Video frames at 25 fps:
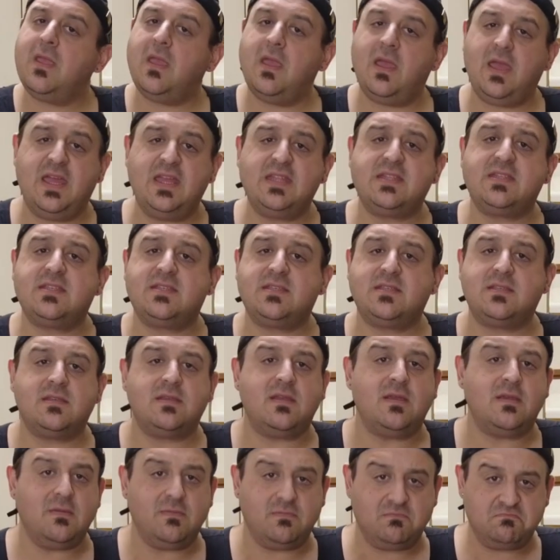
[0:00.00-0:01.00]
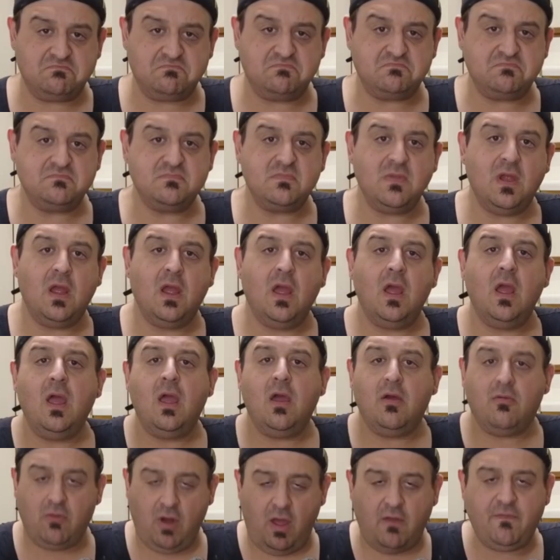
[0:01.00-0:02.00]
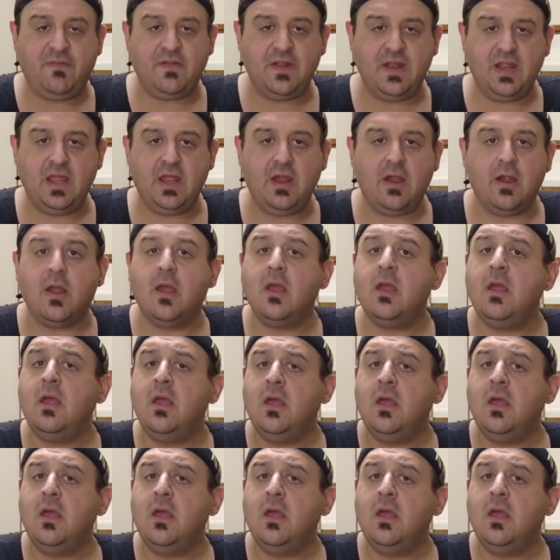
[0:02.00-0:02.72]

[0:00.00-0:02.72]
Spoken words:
it's rough in here.